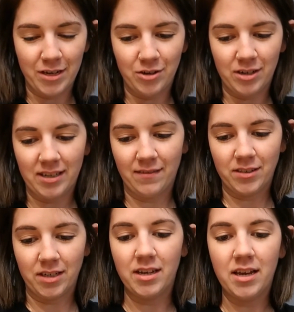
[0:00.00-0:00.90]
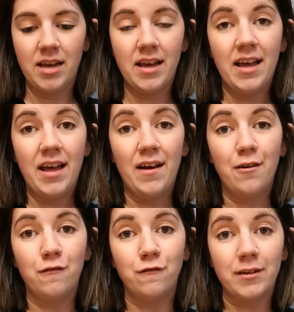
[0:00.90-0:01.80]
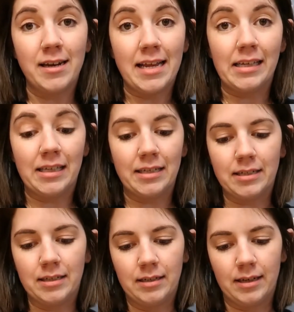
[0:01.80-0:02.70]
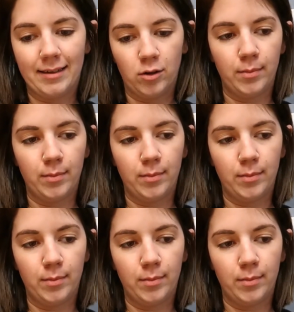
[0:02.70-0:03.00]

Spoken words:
You just have to finagle it a little